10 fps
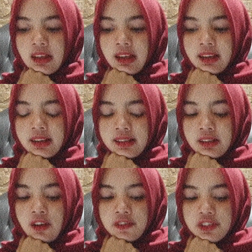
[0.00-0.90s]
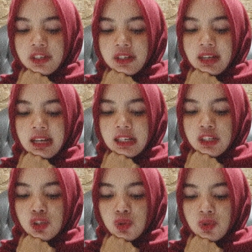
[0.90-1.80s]
It is often
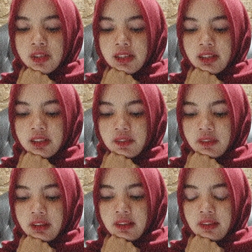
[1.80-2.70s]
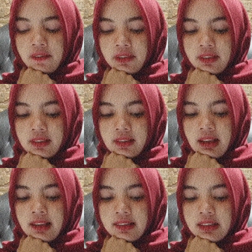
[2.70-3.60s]
added to adjectival suffixes,
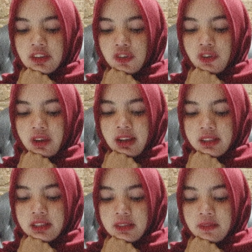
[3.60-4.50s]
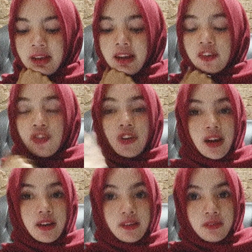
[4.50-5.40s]
as in creative and
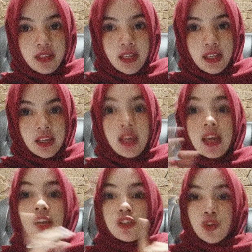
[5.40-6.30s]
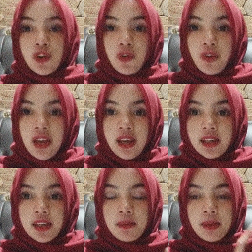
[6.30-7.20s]
creatively. So
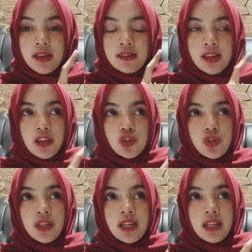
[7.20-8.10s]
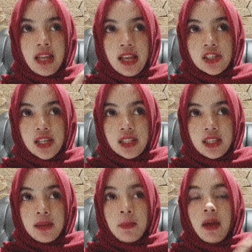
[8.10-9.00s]
creative is actually an
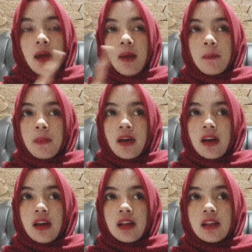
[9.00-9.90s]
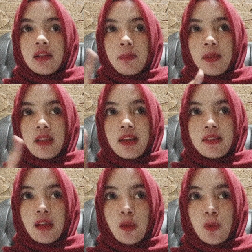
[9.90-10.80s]
adjective, but plus
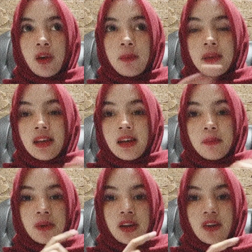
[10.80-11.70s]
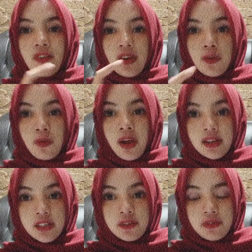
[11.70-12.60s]
ly become
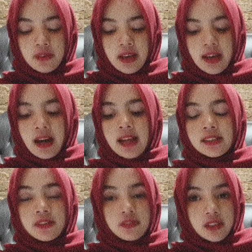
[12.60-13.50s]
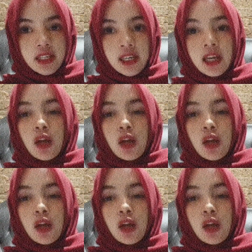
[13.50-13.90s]
creatively,